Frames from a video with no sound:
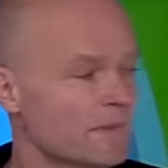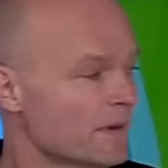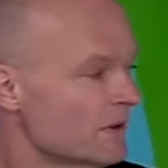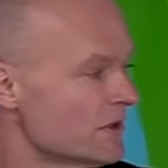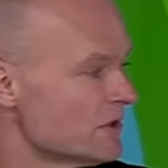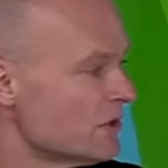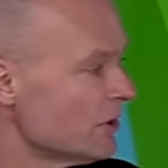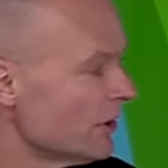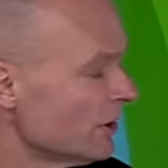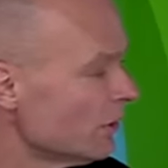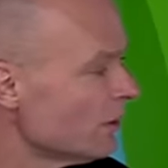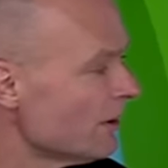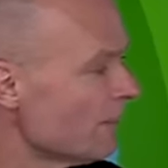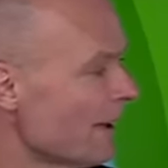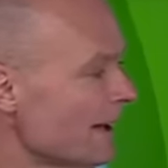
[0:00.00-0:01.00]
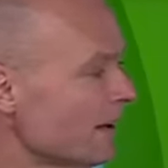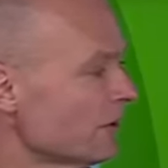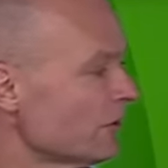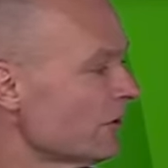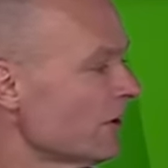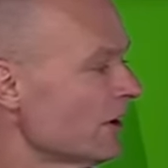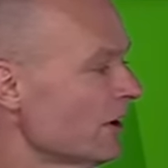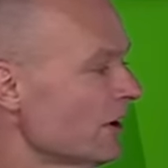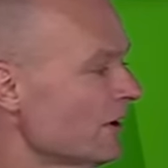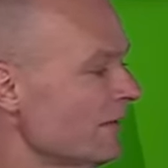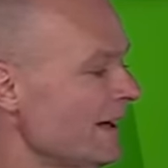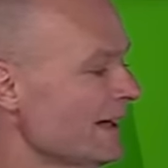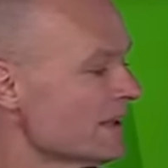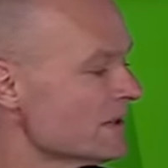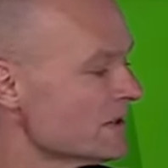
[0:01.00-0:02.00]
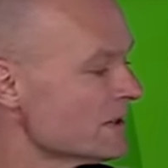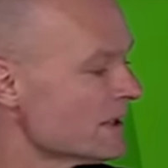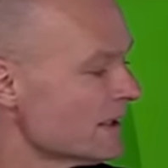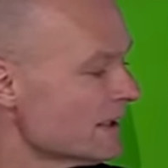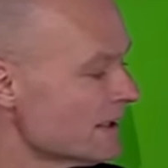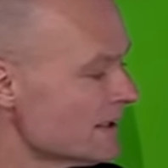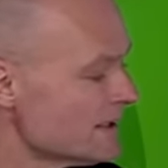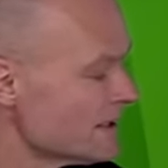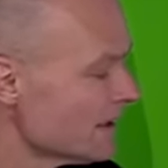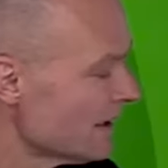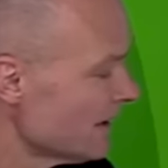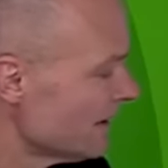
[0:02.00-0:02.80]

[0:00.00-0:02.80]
There is no amount of exercise